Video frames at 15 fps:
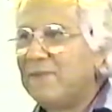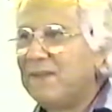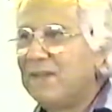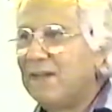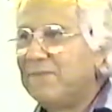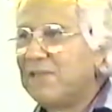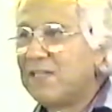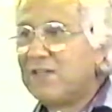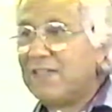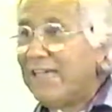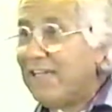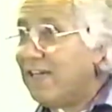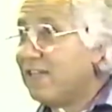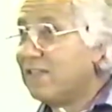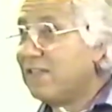And I'm not going
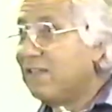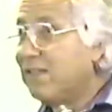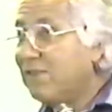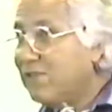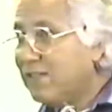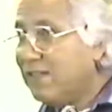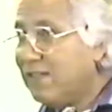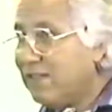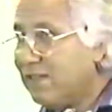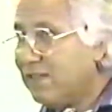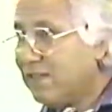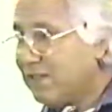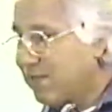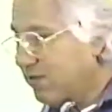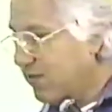to ask anyone
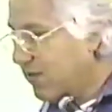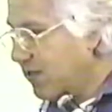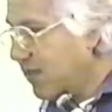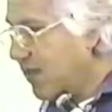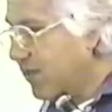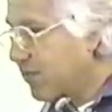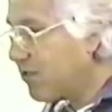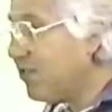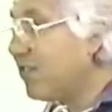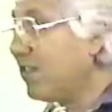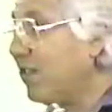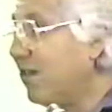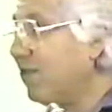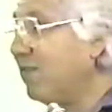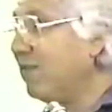here, you can ask
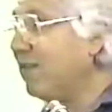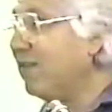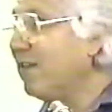yourself,